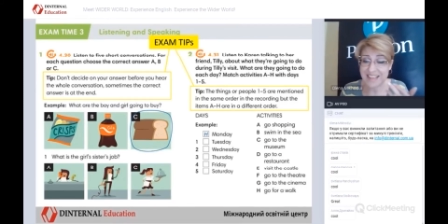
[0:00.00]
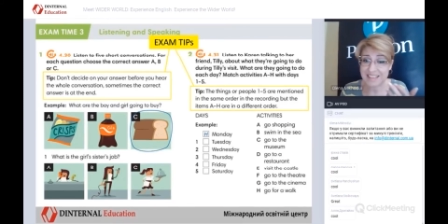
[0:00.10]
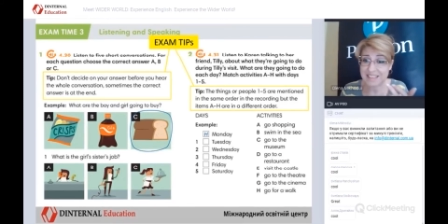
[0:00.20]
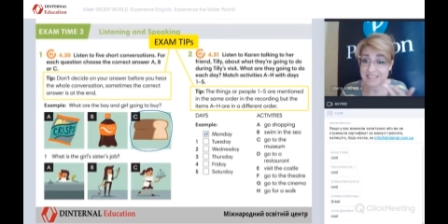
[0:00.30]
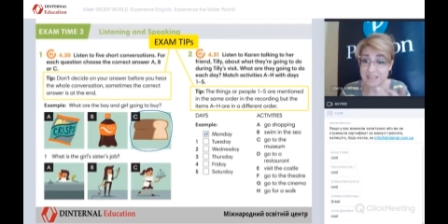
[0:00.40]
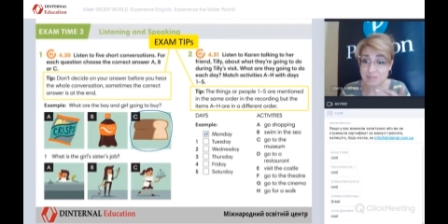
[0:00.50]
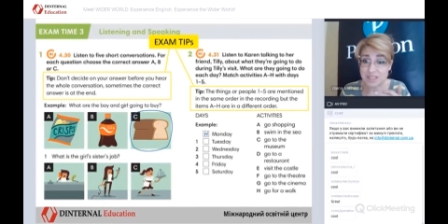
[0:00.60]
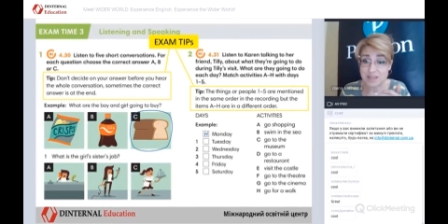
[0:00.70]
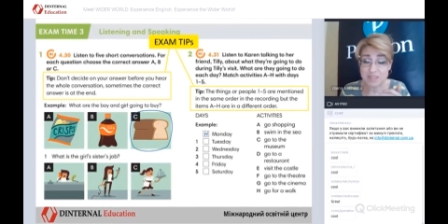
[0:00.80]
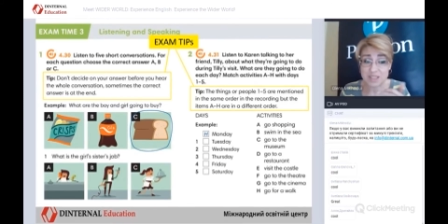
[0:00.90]
and
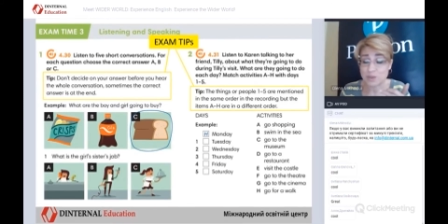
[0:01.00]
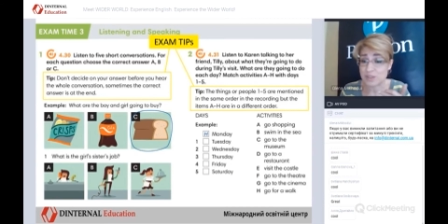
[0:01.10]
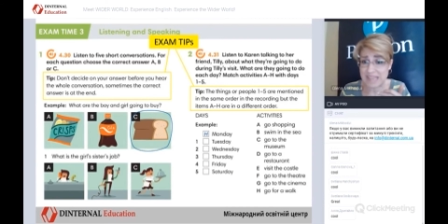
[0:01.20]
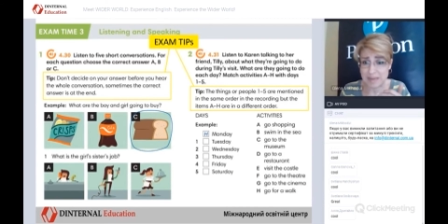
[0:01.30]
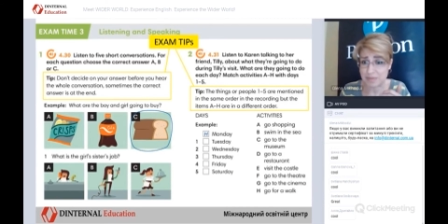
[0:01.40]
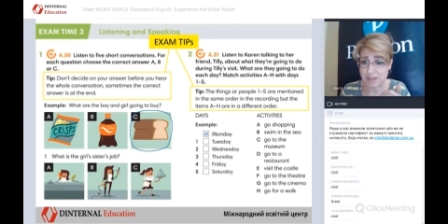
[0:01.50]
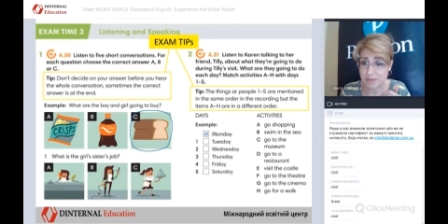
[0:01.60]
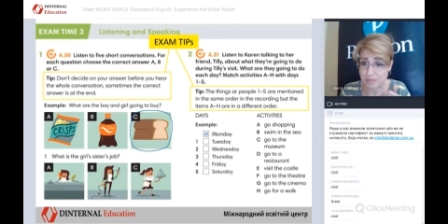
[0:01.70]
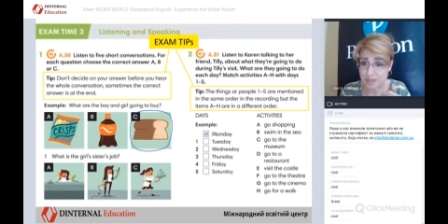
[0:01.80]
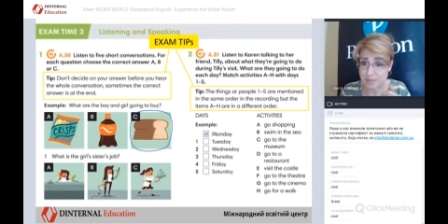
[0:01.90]
sometimes they're not
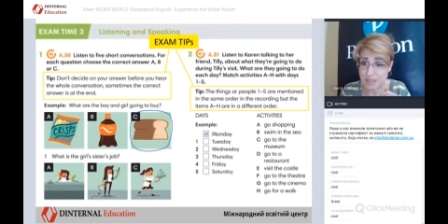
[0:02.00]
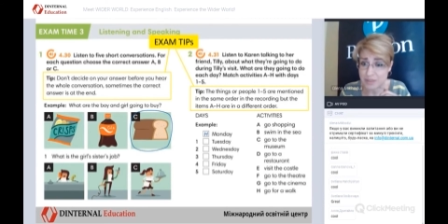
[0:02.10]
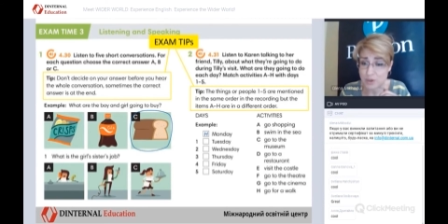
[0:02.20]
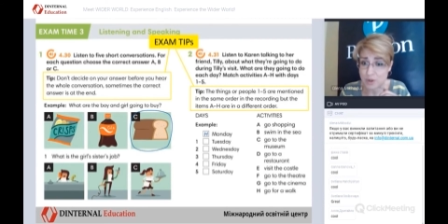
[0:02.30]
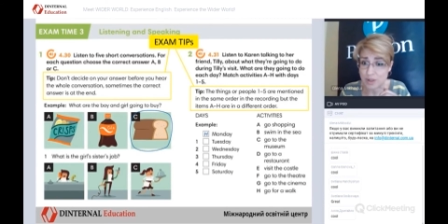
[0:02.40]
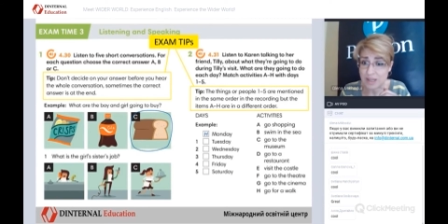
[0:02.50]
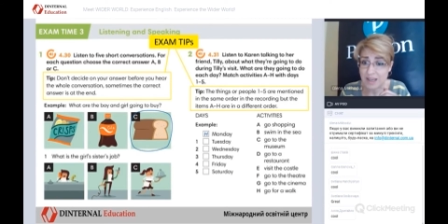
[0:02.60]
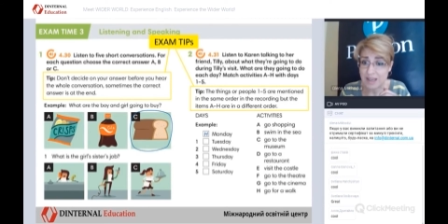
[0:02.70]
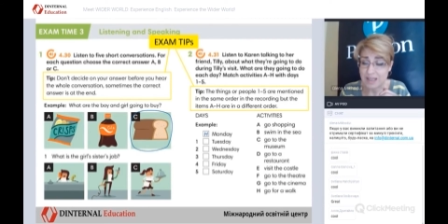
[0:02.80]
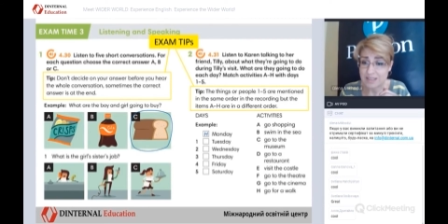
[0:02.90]
applicable at all.
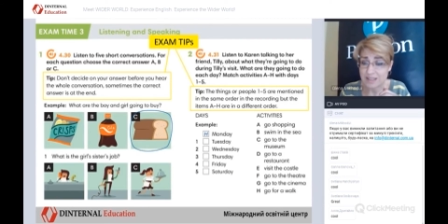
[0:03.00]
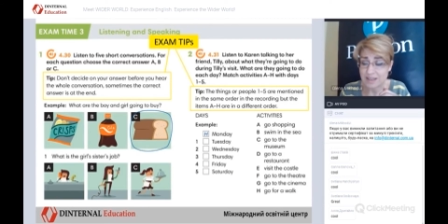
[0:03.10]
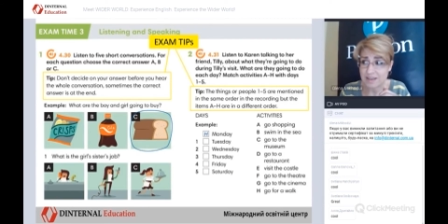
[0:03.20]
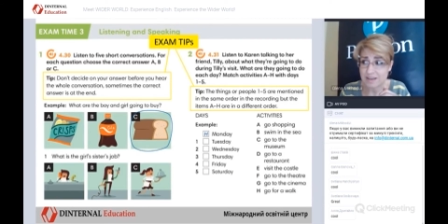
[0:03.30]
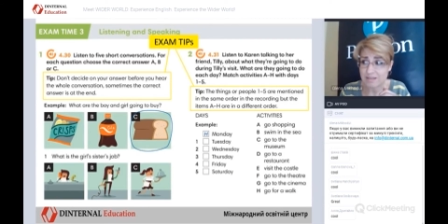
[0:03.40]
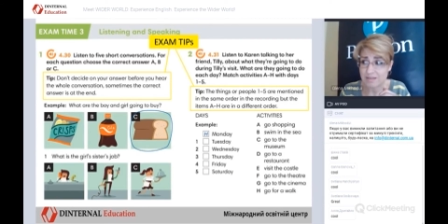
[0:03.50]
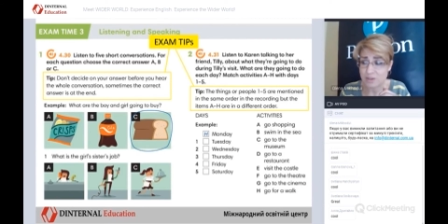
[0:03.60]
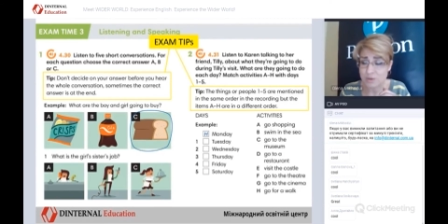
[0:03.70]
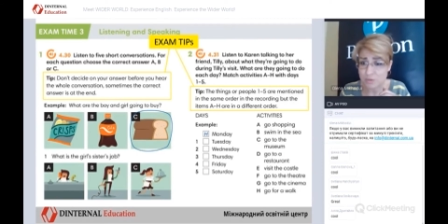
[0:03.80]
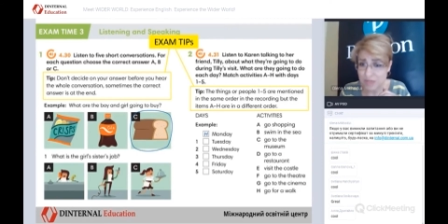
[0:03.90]
It's like
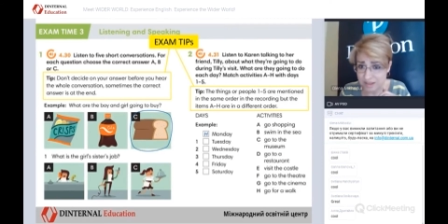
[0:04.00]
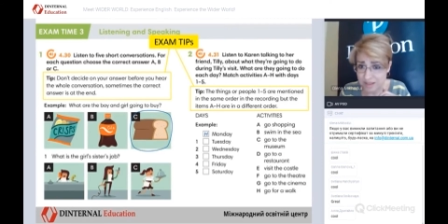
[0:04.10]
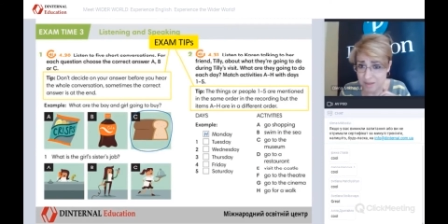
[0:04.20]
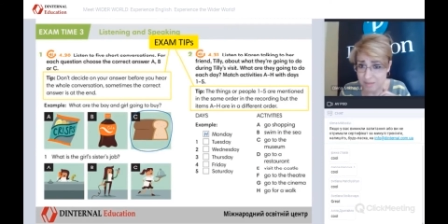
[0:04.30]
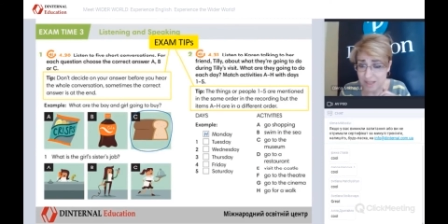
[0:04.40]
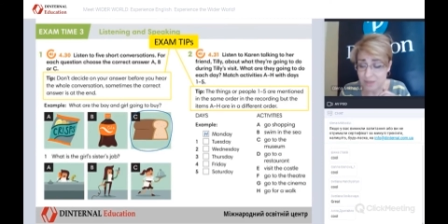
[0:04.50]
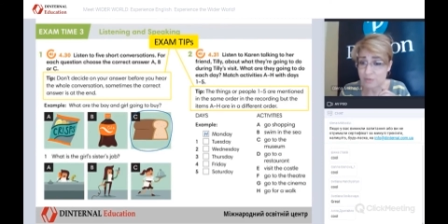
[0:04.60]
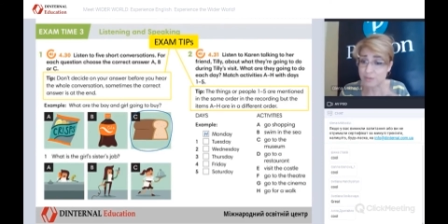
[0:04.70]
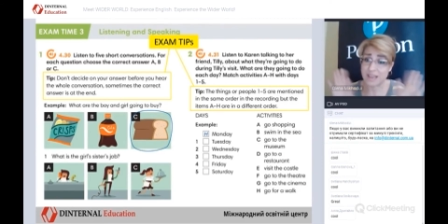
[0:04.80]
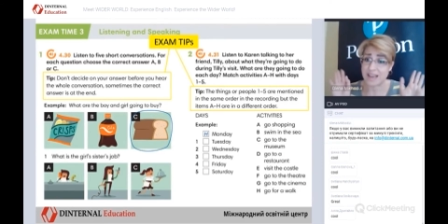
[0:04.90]
you read them and you
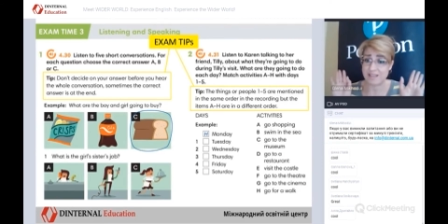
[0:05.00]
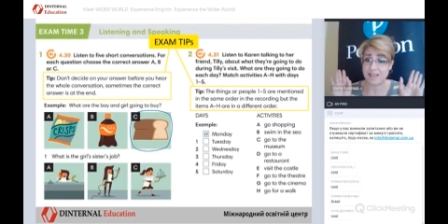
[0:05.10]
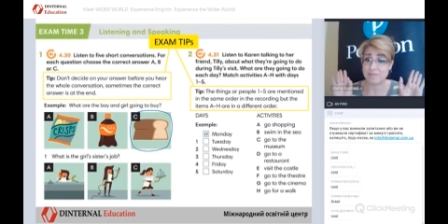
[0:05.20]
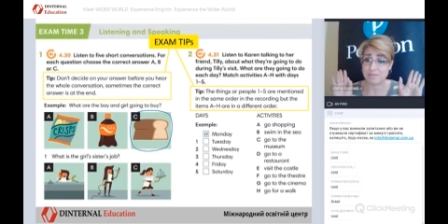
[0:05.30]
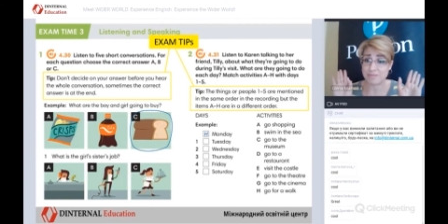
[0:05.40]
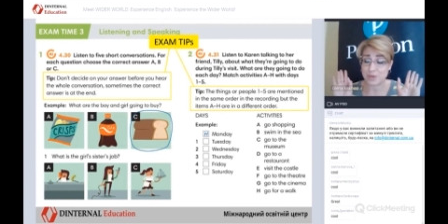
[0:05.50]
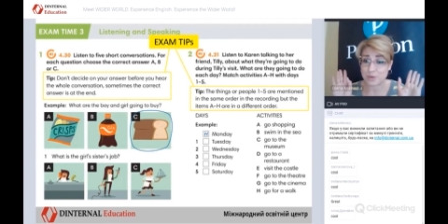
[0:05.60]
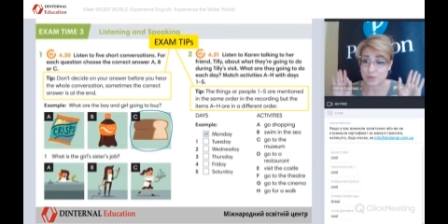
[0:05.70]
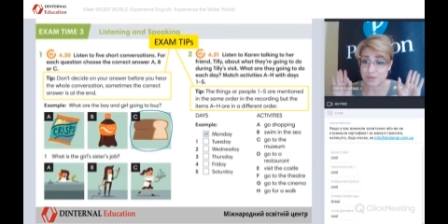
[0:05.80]
forget them,